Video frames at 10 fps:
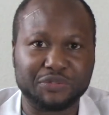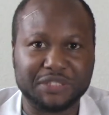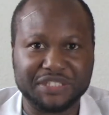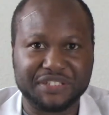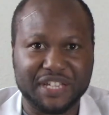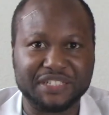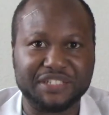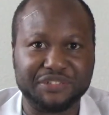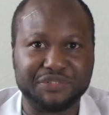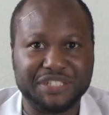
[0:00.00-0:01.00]
which is 30
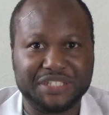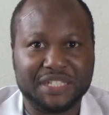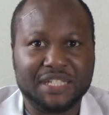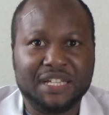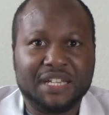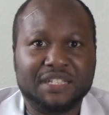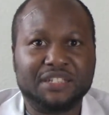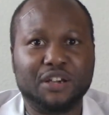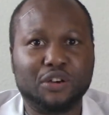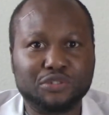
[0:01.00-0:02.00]
degrees.
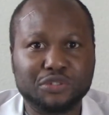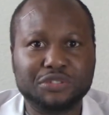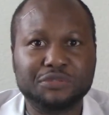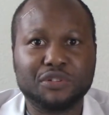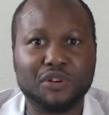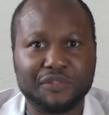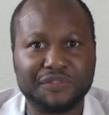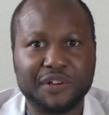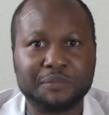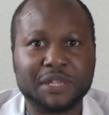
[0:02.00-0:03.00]
They also
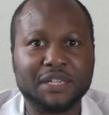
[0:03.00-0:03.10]
confirmed